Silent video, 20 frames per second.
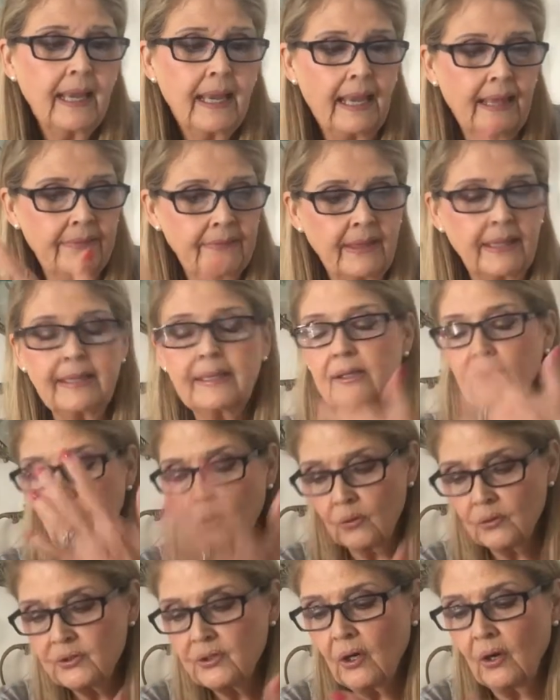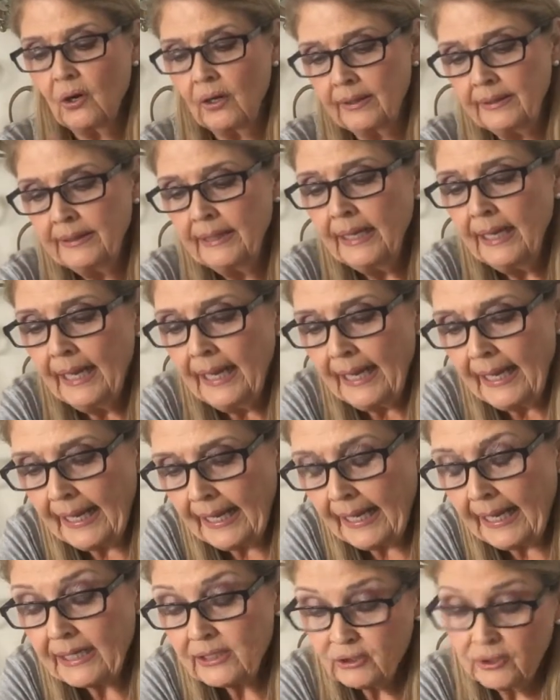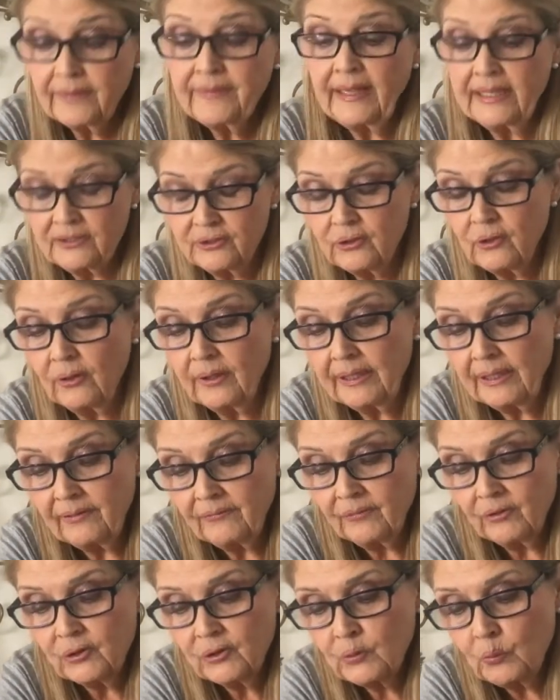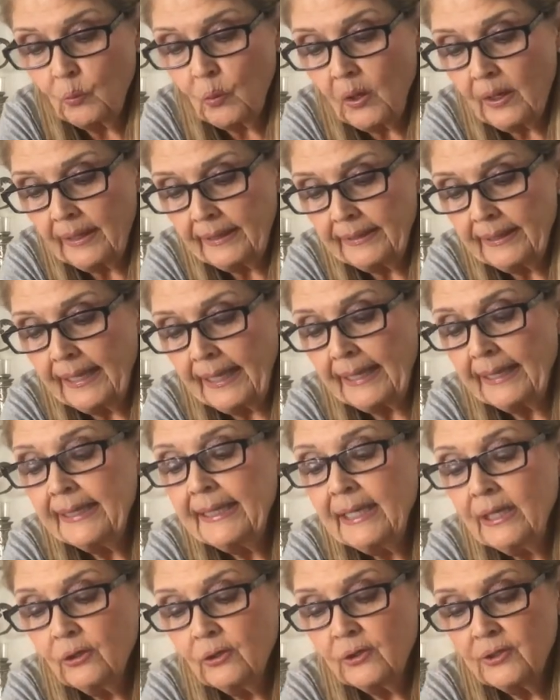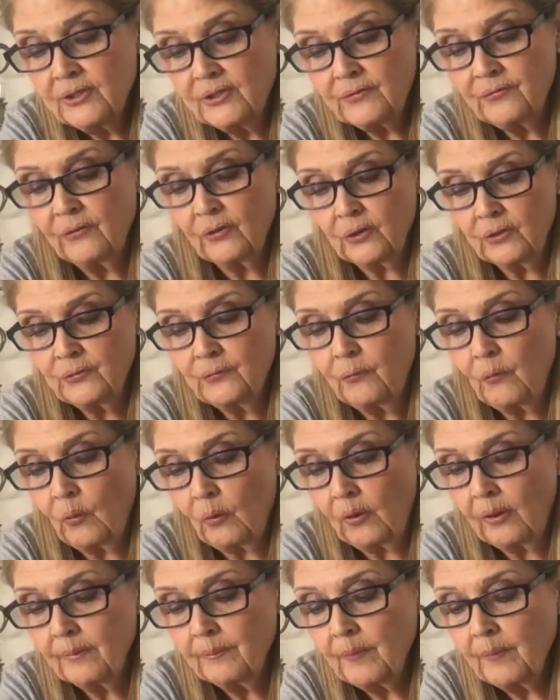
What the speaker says: And then it goes on. Actually, that's starting at verse 1. And here is verse 4.